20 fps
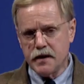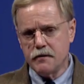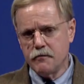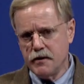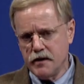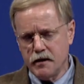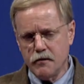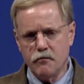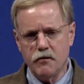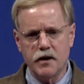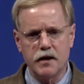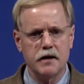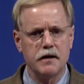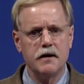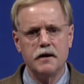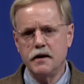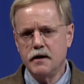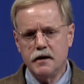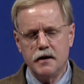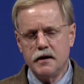We don't want to
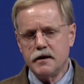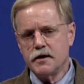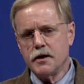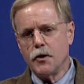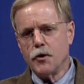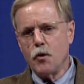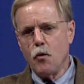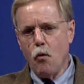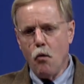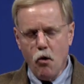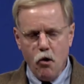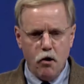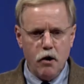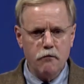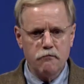go to war,